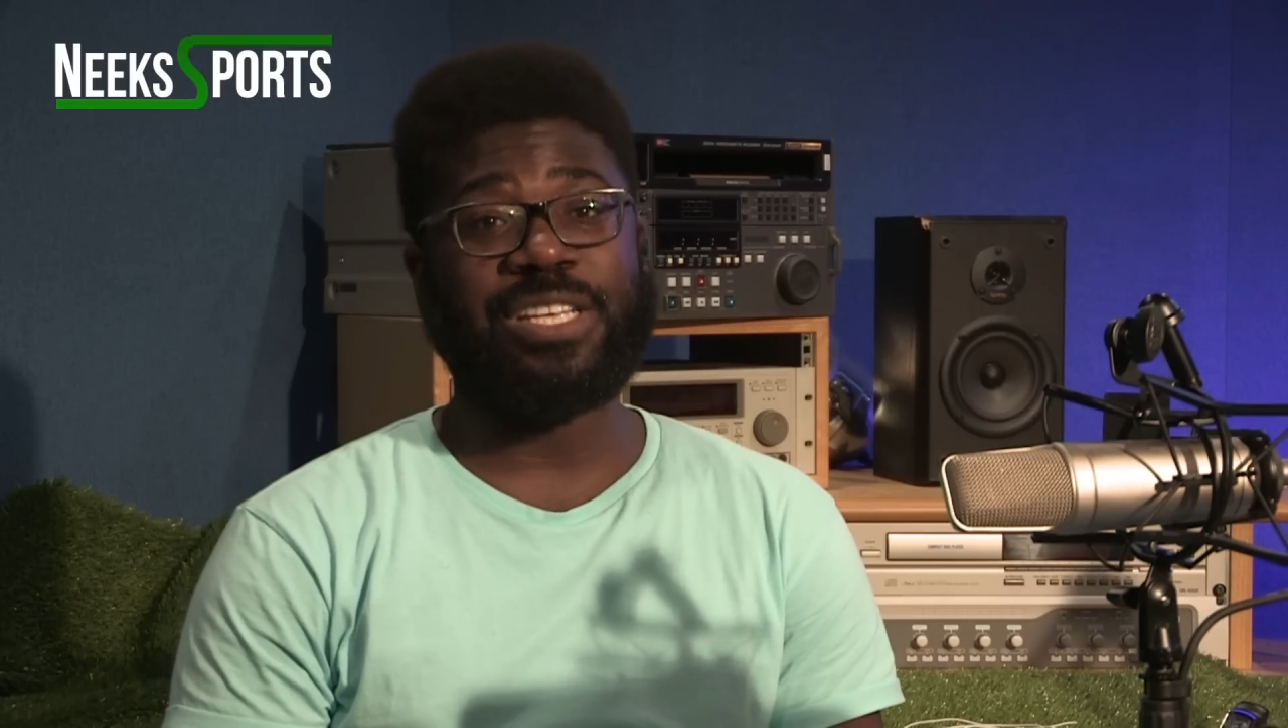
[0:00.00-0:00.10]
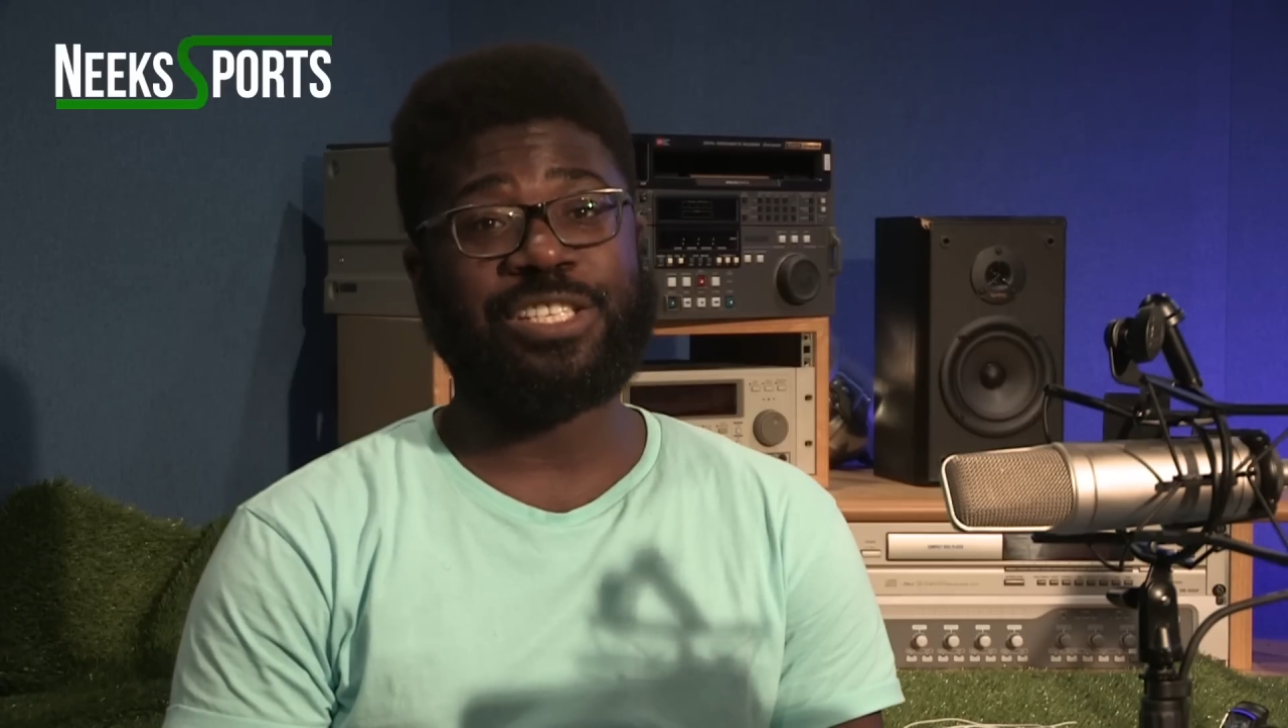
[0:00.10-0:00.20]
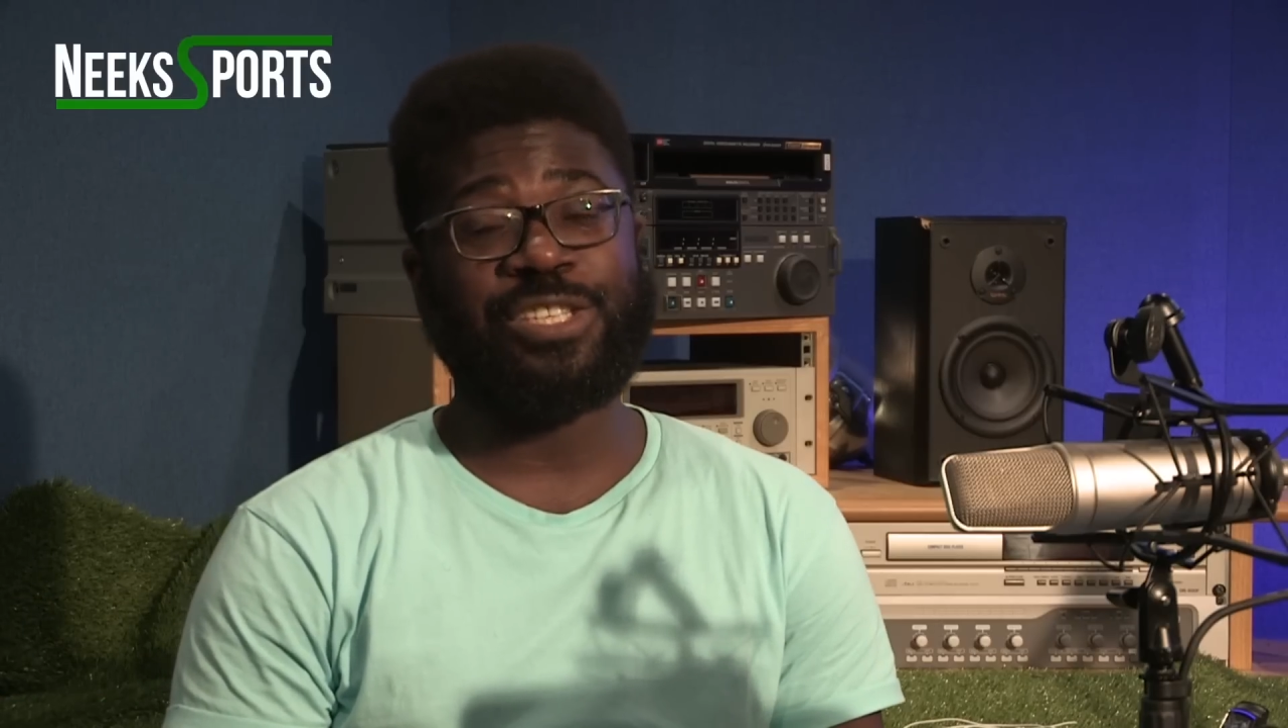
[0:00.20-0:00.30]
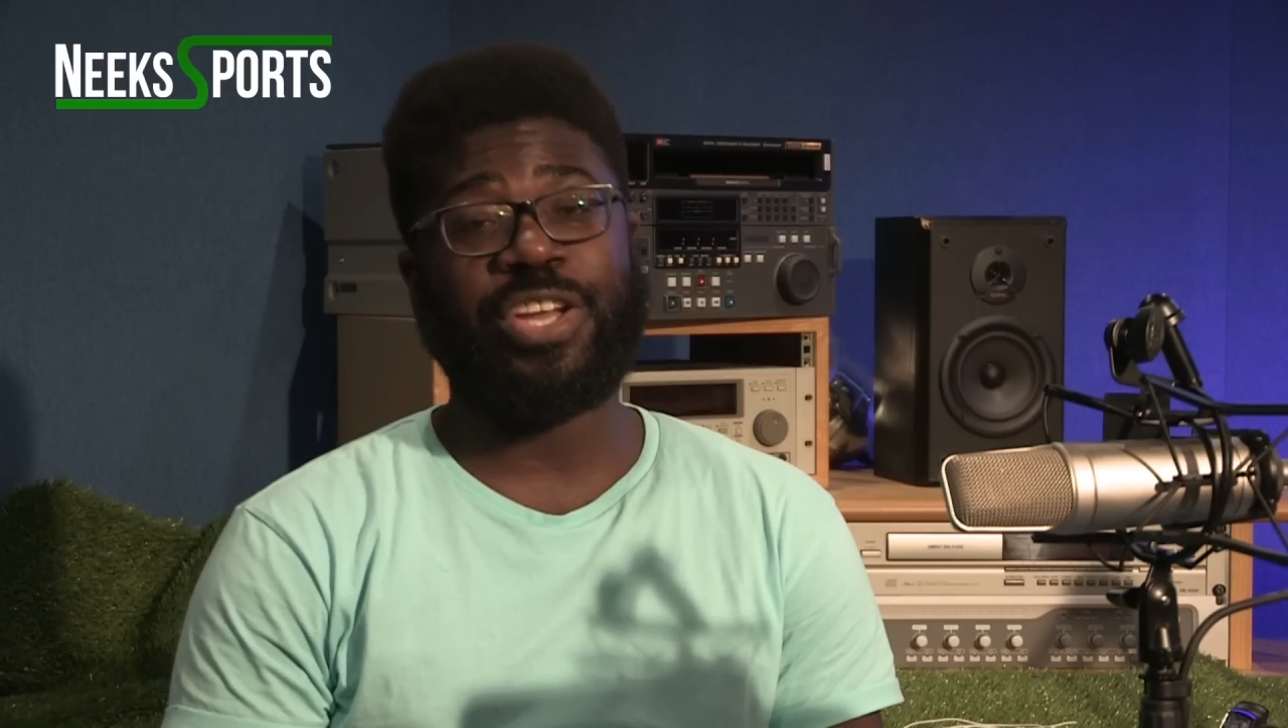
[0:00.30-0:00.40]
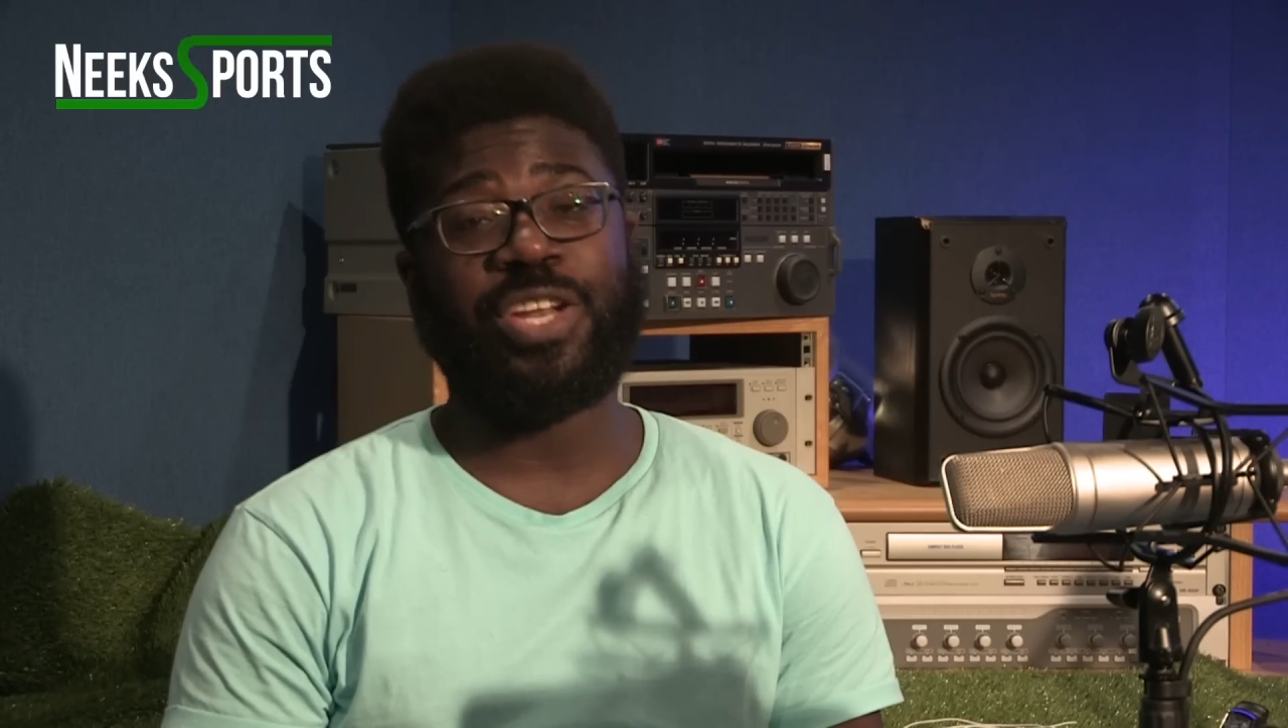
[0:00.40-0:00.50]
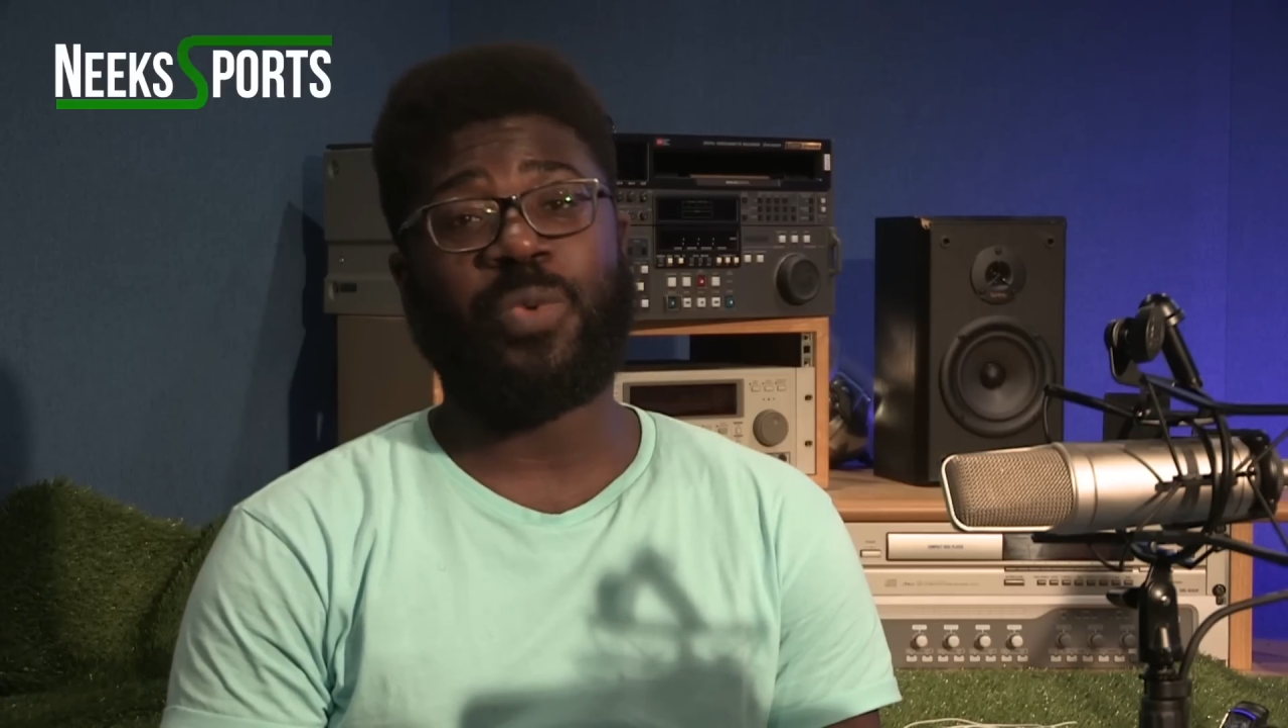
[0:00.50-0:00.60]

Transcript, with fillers: slotted